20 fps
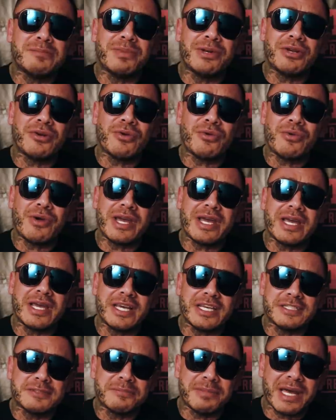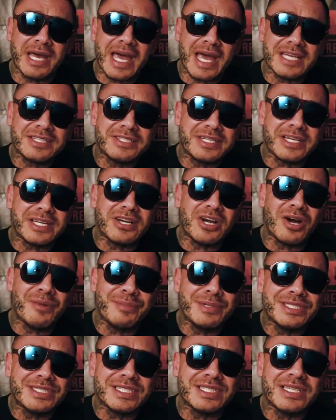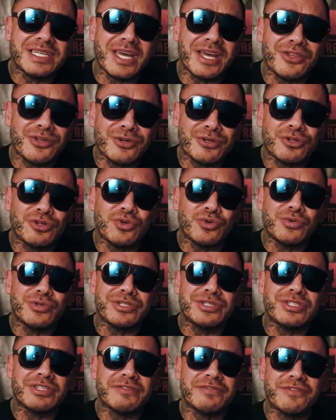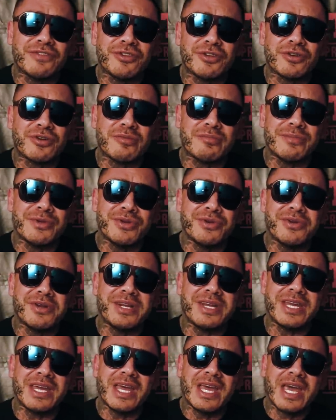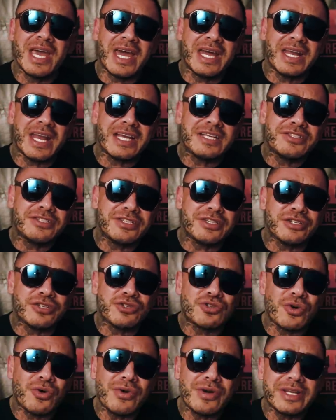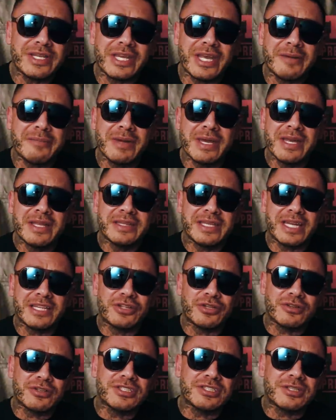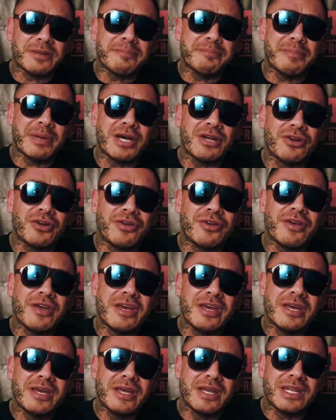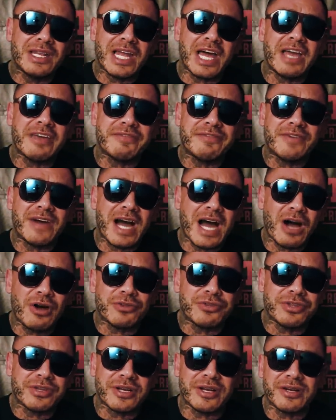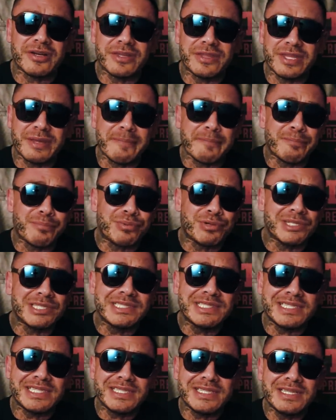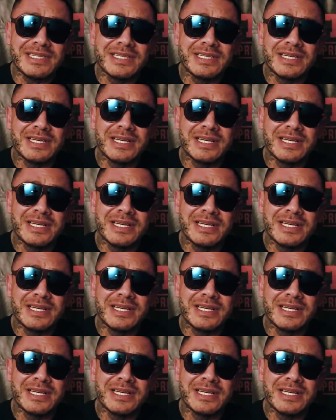a better way is by actually coming together and doing shit for the community and actually showing them that there is a better life out there than prison,